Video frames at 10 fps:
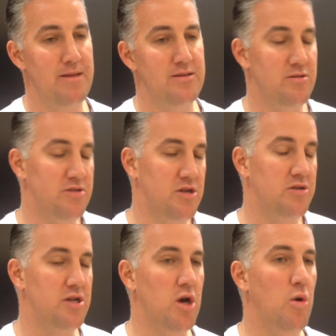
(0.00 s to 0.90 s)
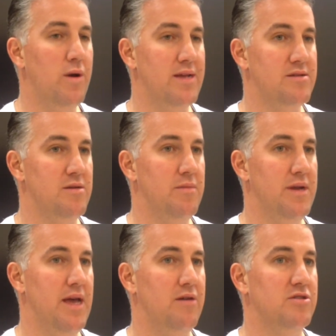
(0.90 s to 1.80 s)
So it's good to go against
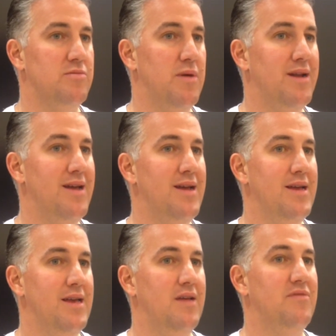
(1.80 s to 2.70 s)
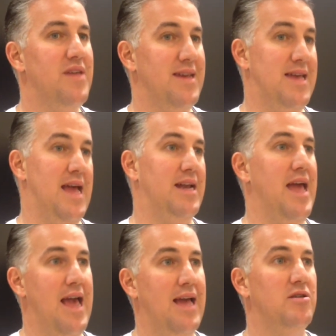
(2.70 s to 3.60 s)
somebody else. But if they can't
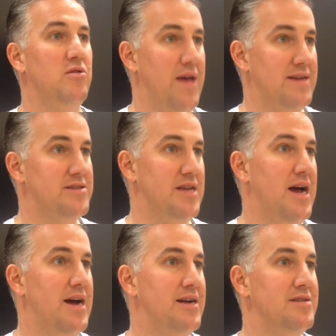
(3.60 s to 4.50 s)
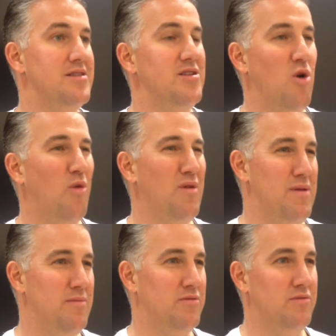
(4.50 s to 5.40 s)
handle that size, then normally
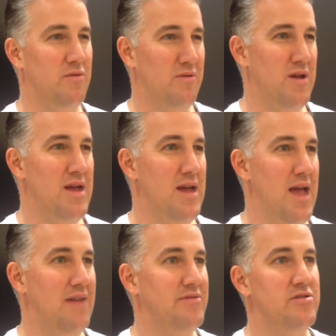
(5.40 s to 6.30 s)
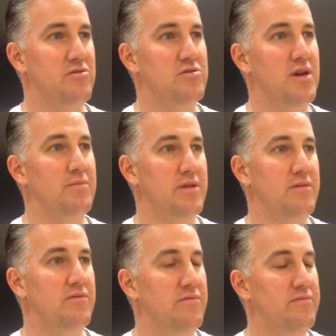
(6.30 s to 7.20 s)
people will have to do something
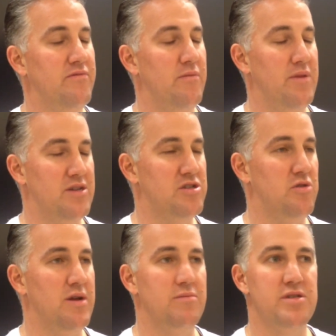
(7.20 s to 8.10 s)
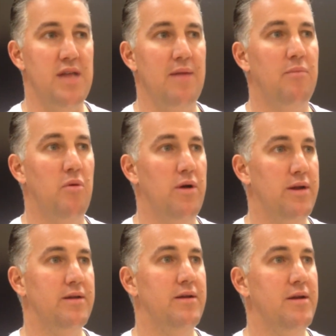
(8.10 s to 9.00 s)
from an extreme standpoint
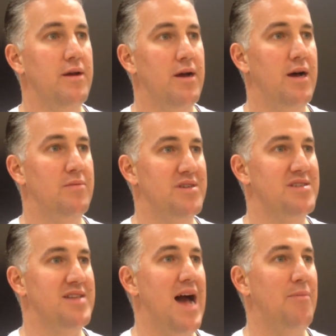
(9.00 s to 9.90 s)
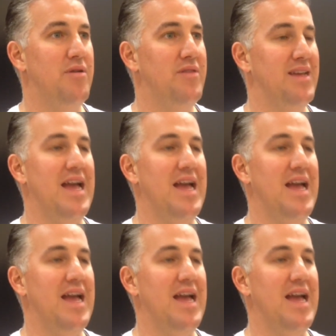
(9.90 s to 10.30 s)
to stop it. And then